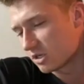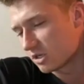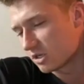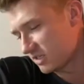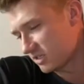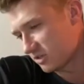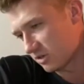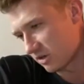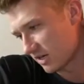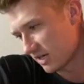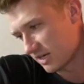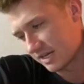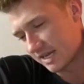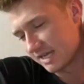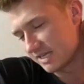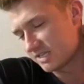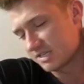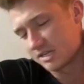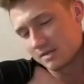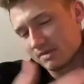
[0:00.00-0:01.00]
or
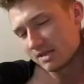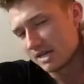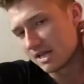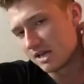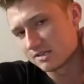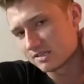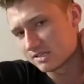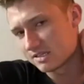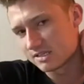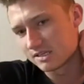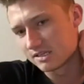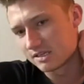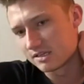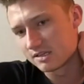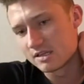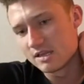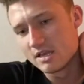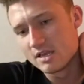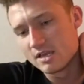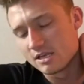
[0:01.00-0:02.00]
as something else
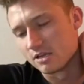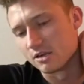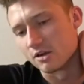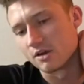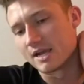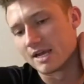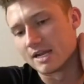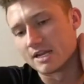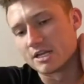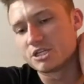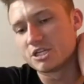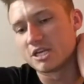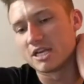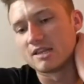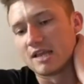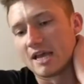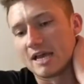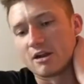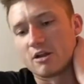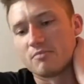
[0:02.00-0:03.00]
to kind of shed
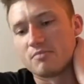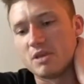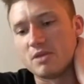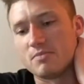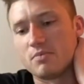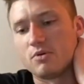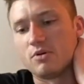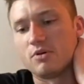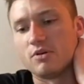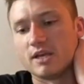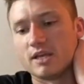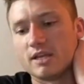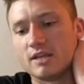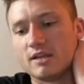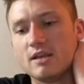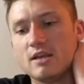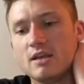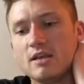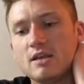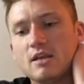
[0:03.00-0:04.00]
light on people and
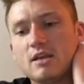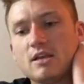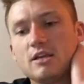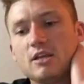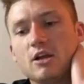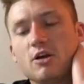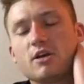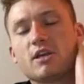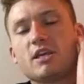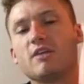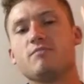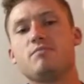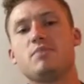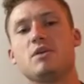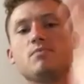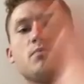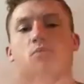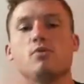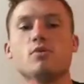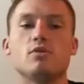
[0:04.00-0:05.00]
give
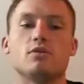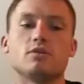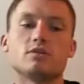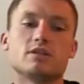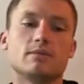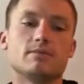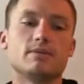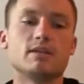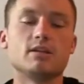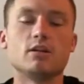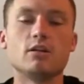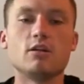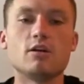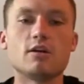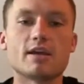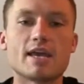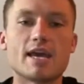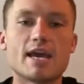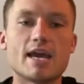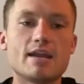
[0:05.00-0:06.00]
people something to
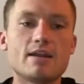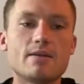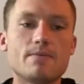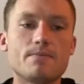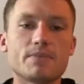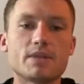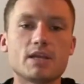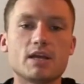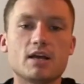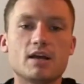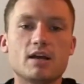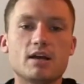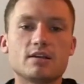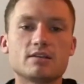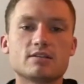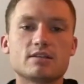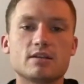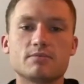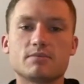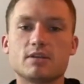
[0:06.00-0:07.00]
look at,
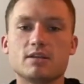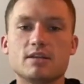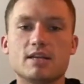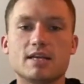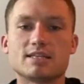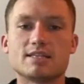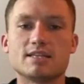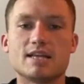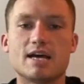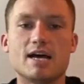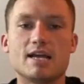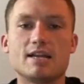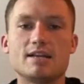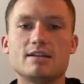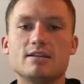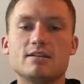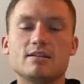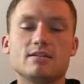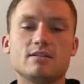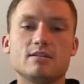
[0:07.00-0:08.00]
something that's not
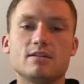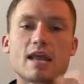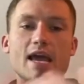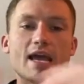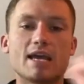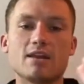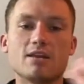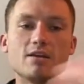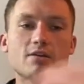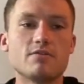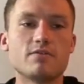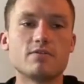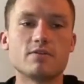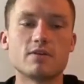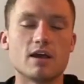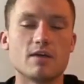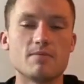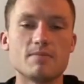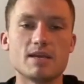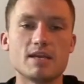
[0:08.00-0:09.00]
negative. I'm